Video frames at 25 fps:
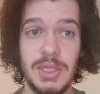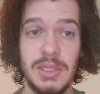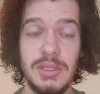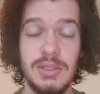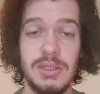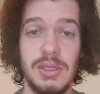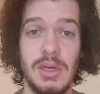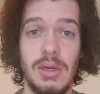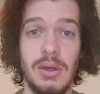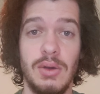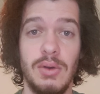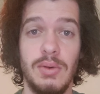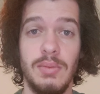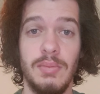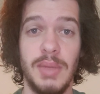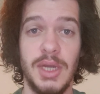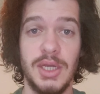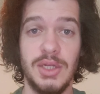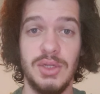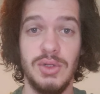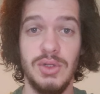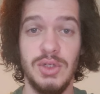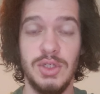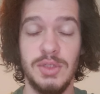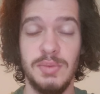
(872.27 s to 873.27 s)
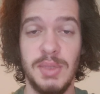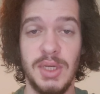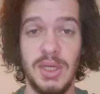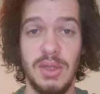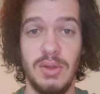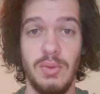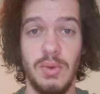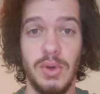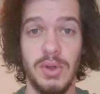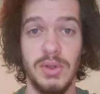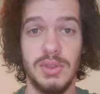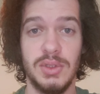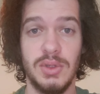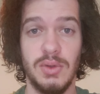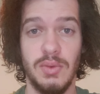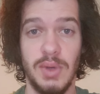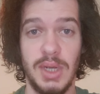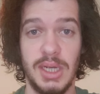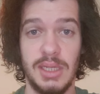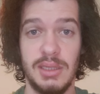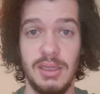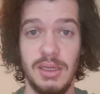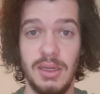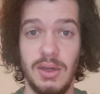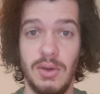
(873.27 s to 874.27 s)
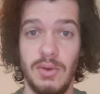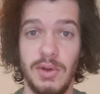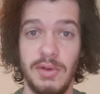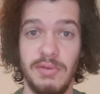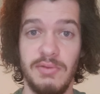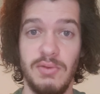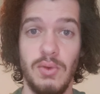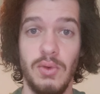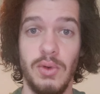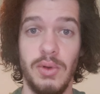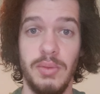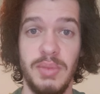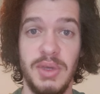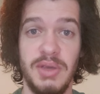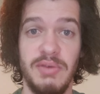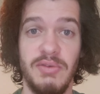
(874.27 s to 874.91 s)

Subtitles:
So make sure you spell the words correctly going forward.